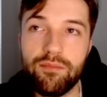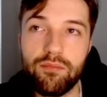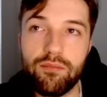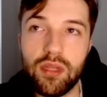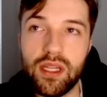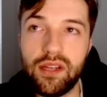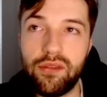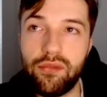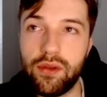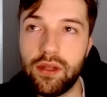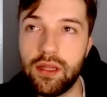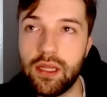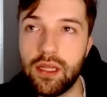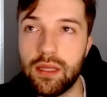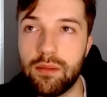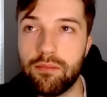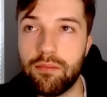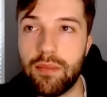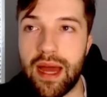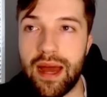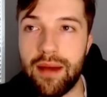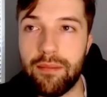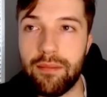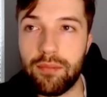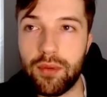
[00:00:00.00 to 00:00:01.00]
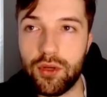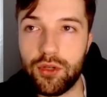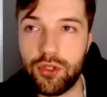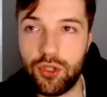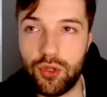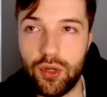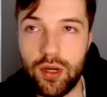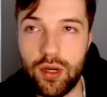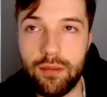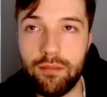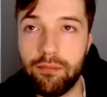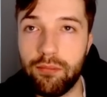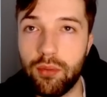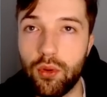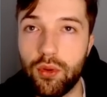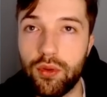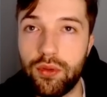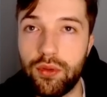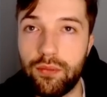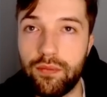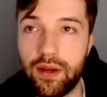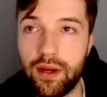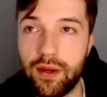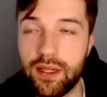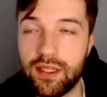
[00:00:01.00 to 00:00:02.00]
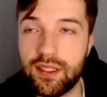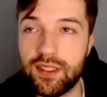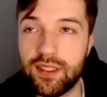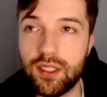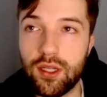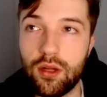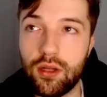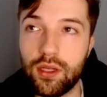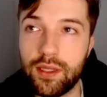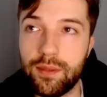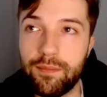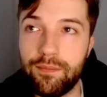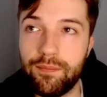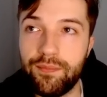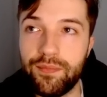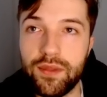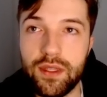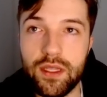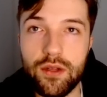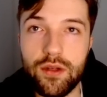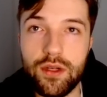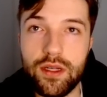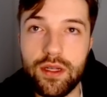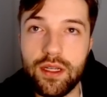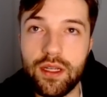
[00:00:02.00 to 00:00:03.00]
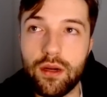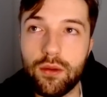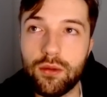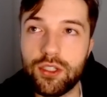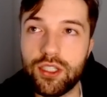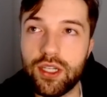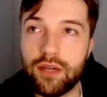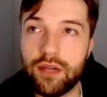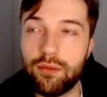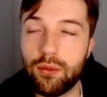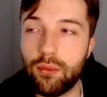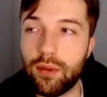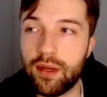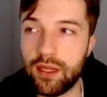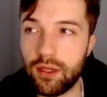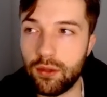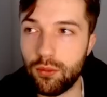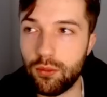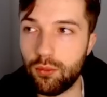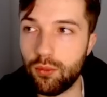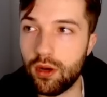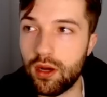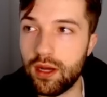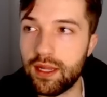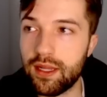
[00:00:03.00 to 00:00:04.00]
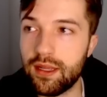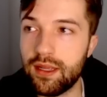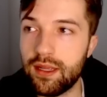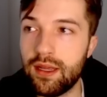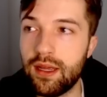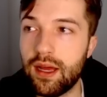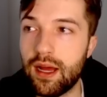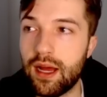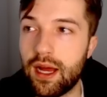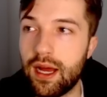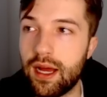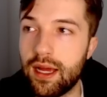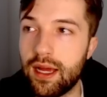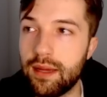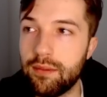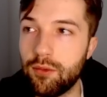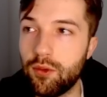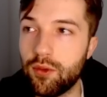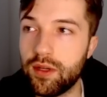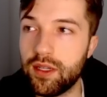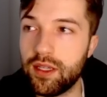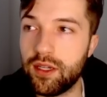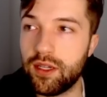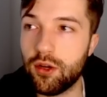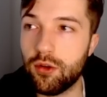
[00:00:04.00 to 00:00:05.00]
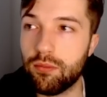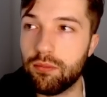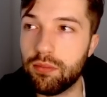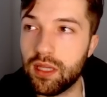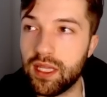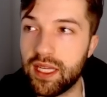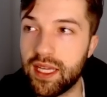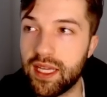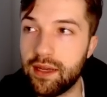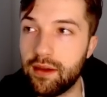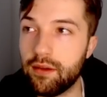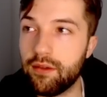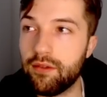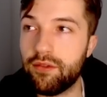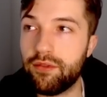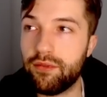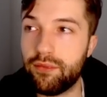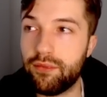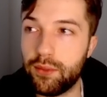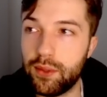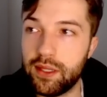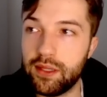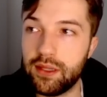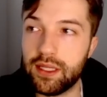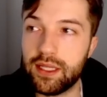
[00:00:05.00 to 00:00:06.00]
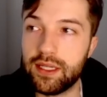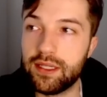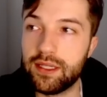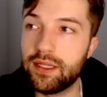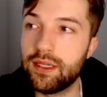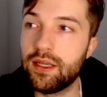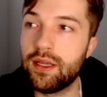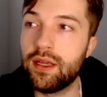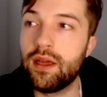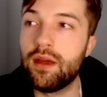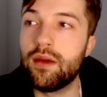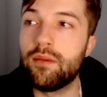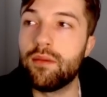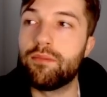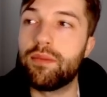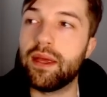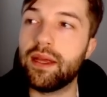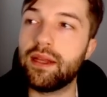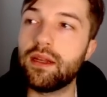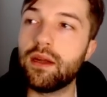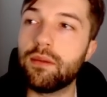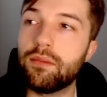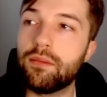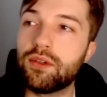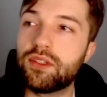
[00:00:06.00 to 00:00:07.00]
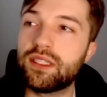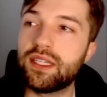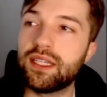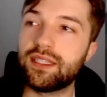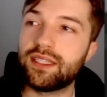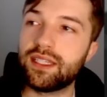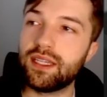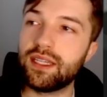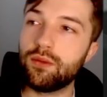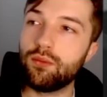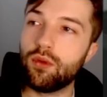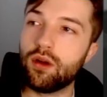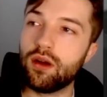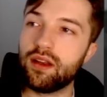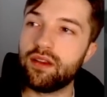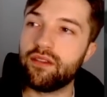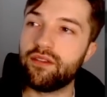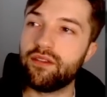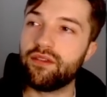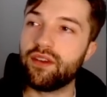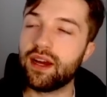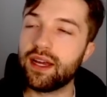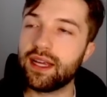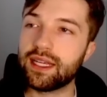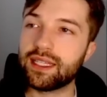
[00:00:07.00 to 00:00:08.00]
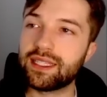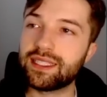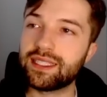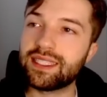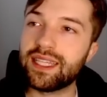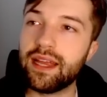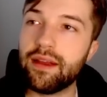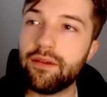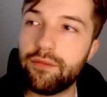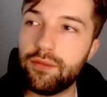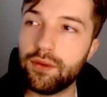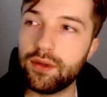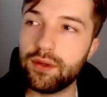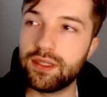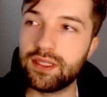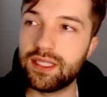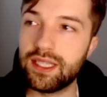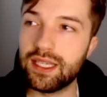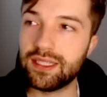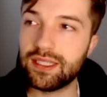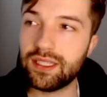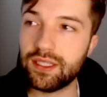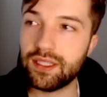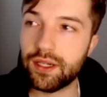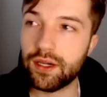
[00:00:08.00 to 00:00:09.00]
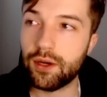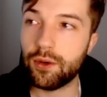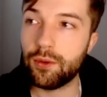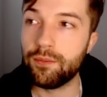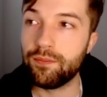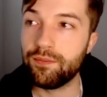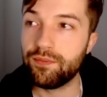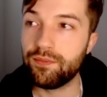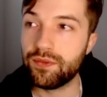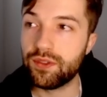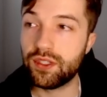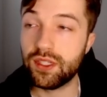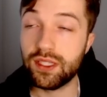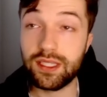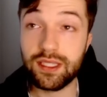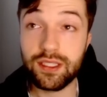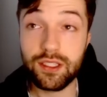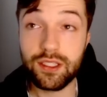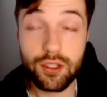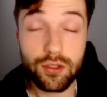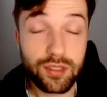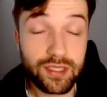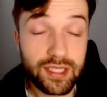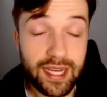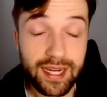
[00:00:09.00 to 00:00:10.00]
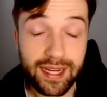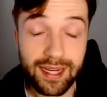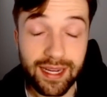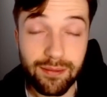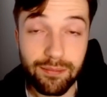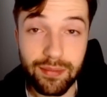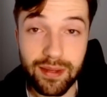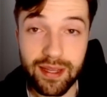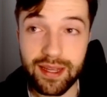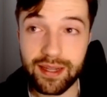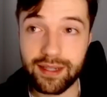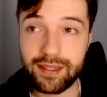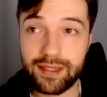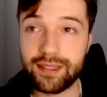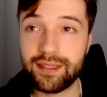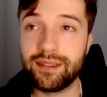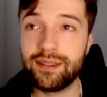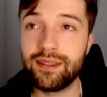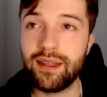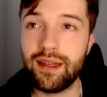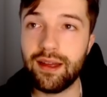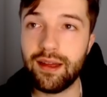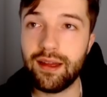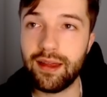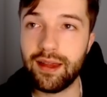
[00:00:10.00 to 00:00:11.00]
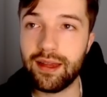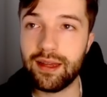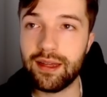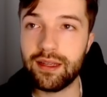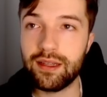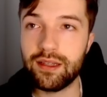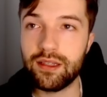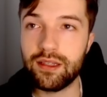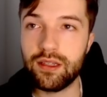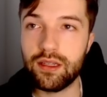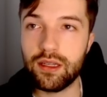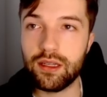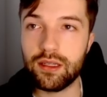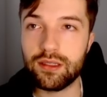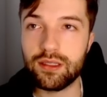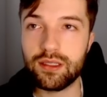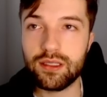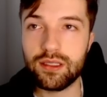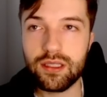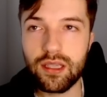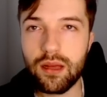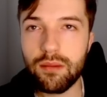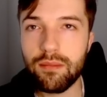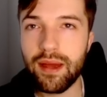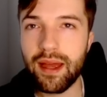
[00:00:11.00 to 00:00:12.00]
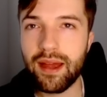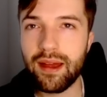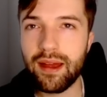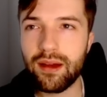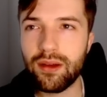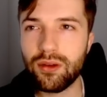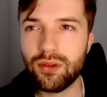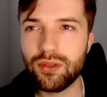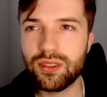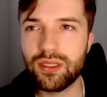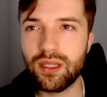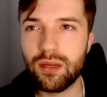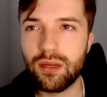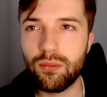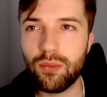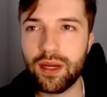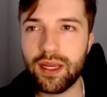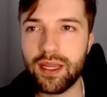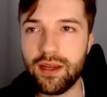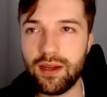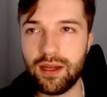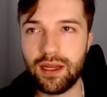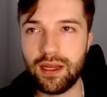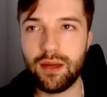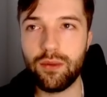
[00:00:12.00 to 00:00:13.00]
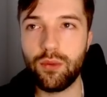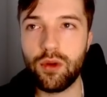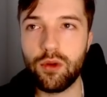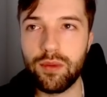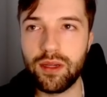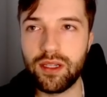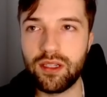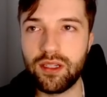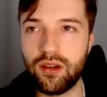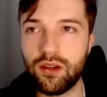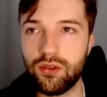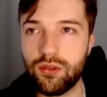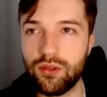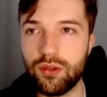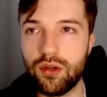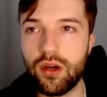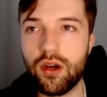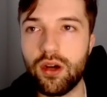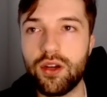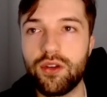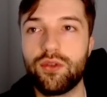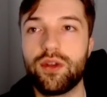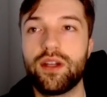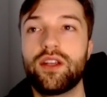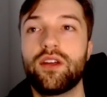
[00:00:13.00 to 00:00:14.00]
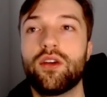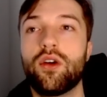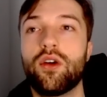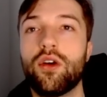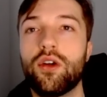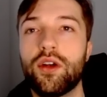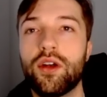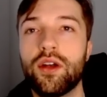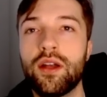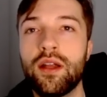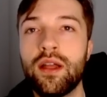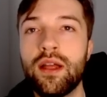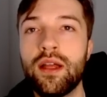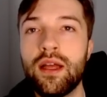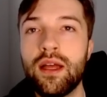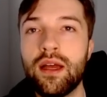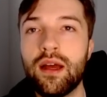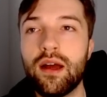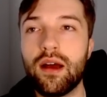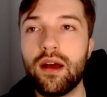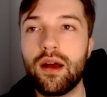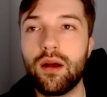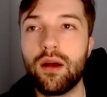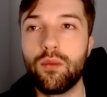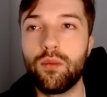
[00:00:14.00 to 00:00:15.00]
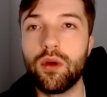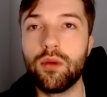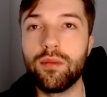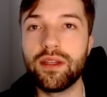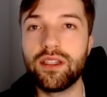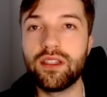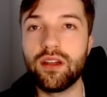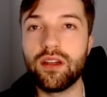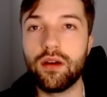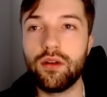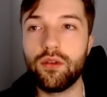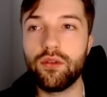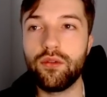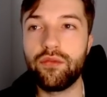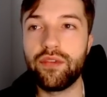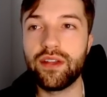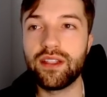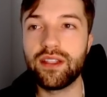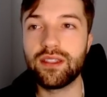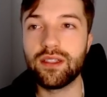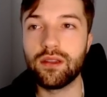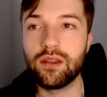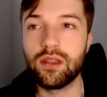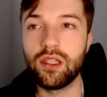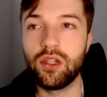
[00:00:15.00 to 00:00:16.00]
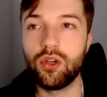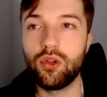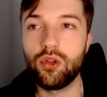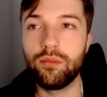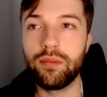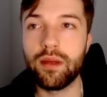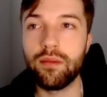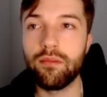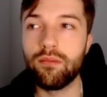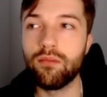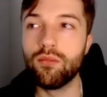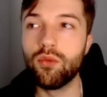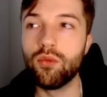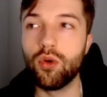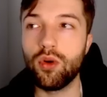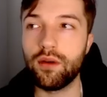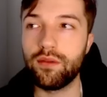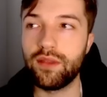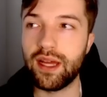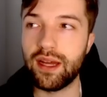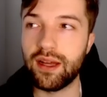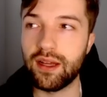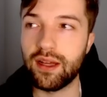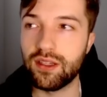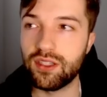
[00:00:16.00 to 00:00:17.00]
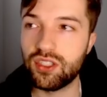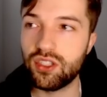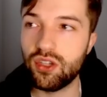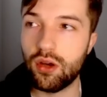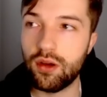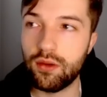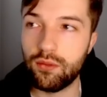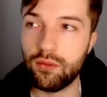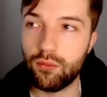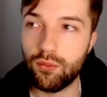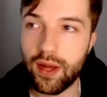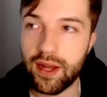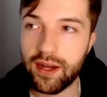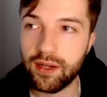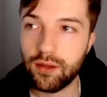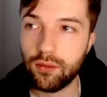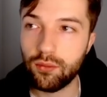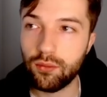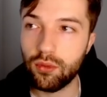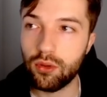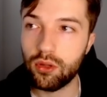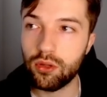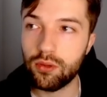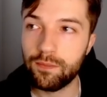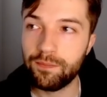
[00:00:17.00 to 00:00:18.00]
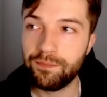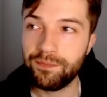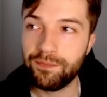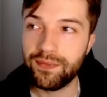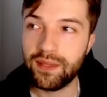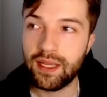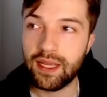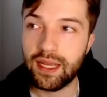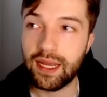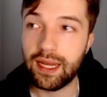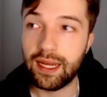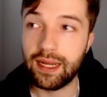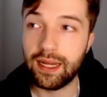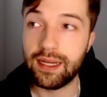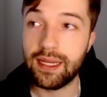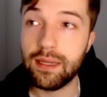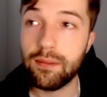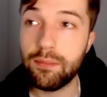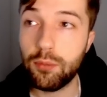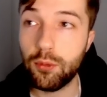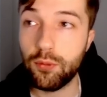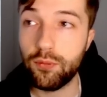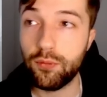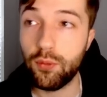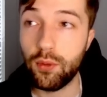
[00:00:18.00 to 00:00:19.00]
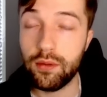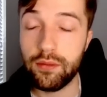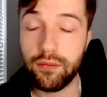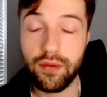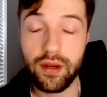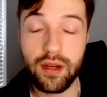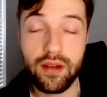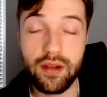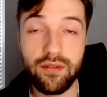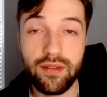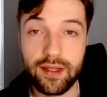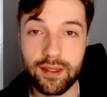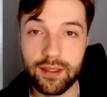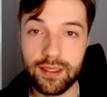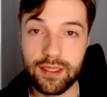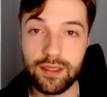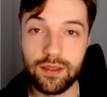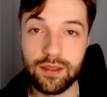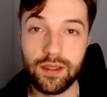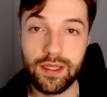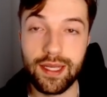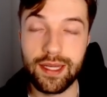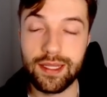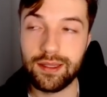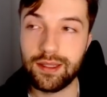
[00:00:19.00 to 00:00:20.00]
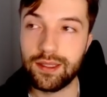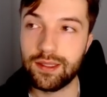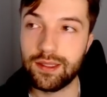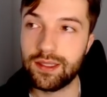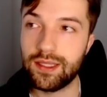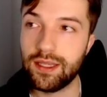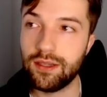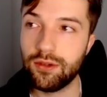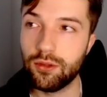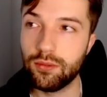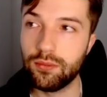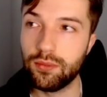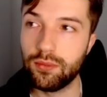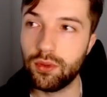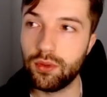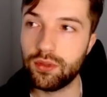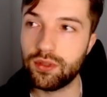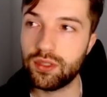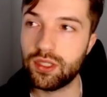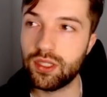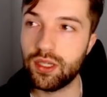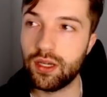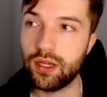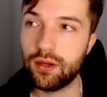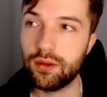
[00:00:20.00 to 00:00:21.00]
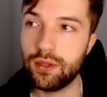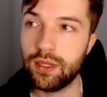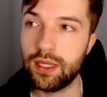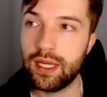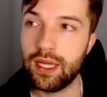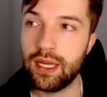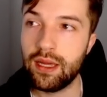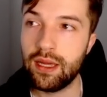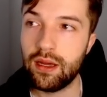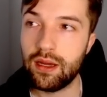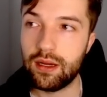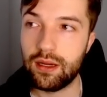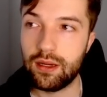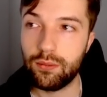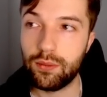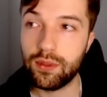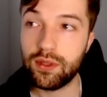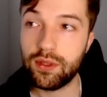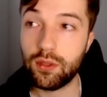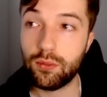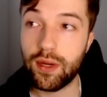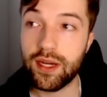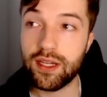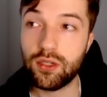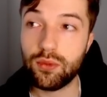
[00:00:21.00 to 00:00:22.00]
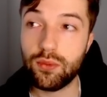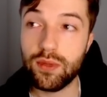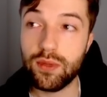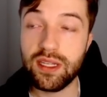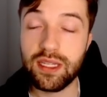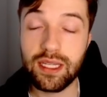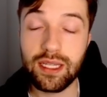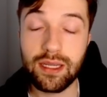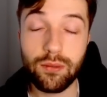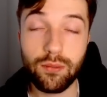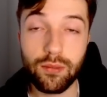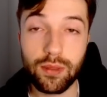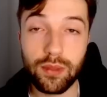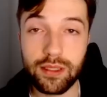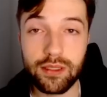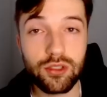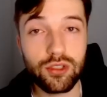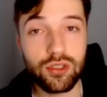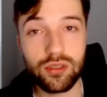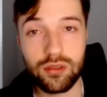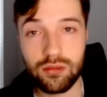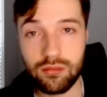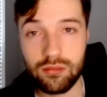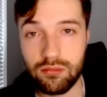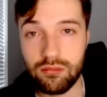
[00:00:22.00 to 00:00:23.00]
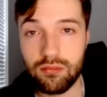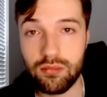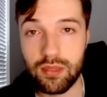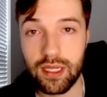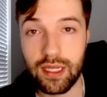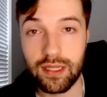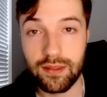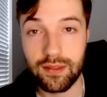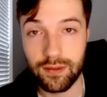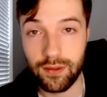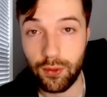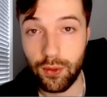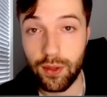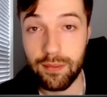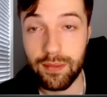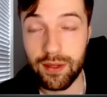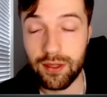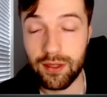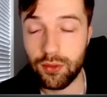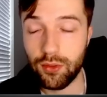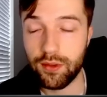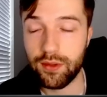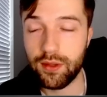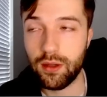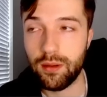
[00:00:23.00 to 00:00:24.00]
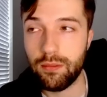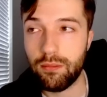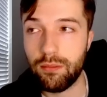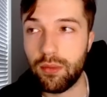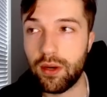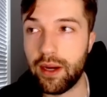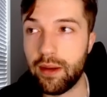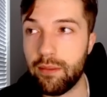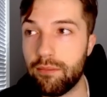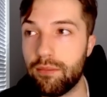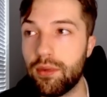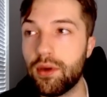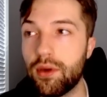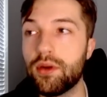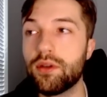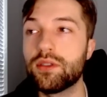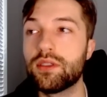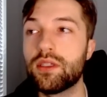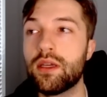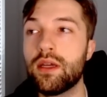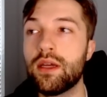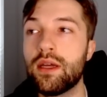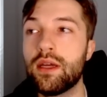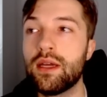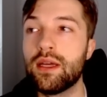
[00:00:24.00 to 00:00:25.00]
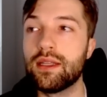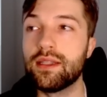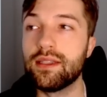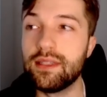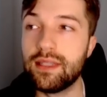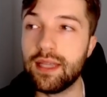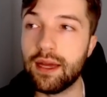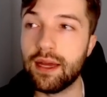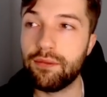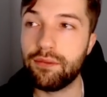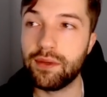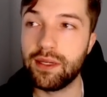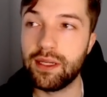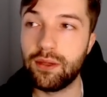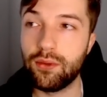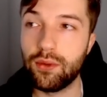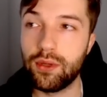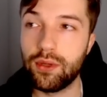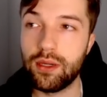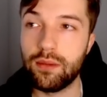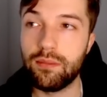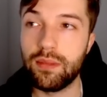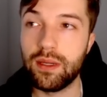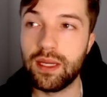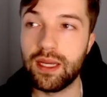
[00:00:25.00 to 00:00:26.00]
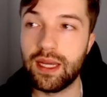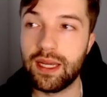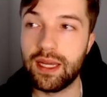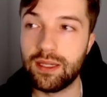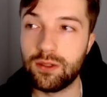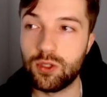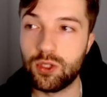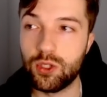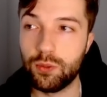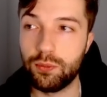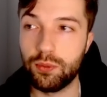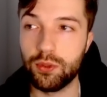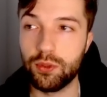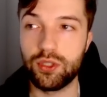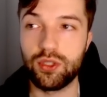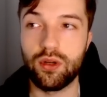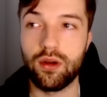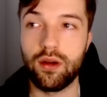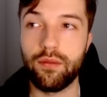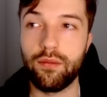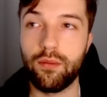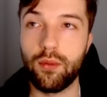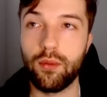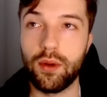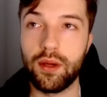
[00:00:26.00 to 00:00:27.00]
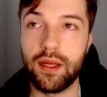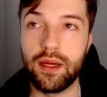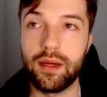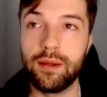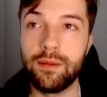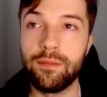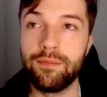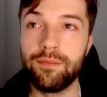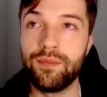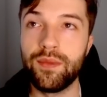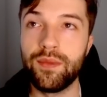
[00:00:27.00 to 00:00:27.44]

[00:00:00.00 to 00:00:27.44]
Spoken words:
Blake Freeland, Matt Bergeron, both very solid. You can go whichever way you want. I am going to go Blake Freeland. Pick number 61 via San Francisco. So this is your second pick. And somehow, some way, you can get Will McDonald or Andre Carter. Will McDonald fits a little bit more of that Hassan Reddick role. And he performed very valiantly at the Senior Bowl. So with the right tweaking, which he has a great mentor there in Brian Burns, definitely going to be a superstar for you.